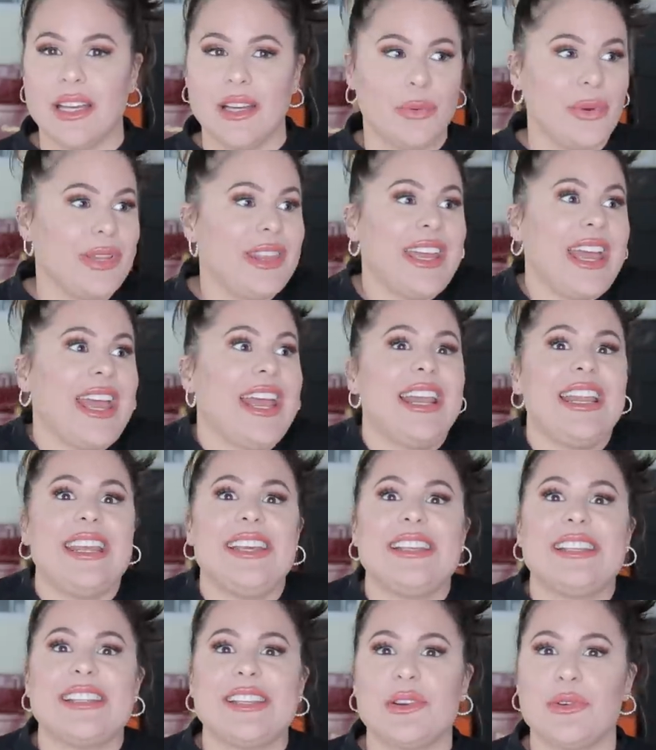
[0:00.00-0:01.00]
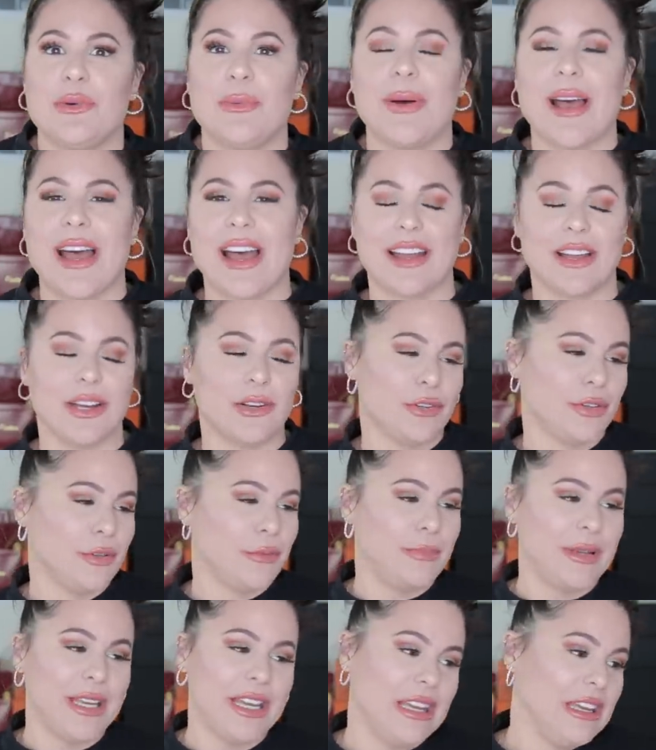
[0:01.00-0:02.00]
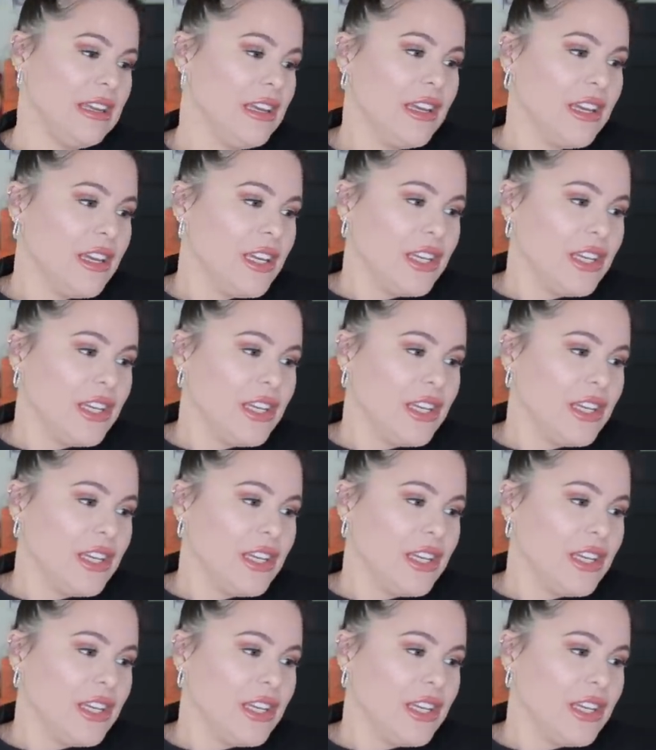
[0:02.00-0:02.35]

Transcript: with any single bag. It could be,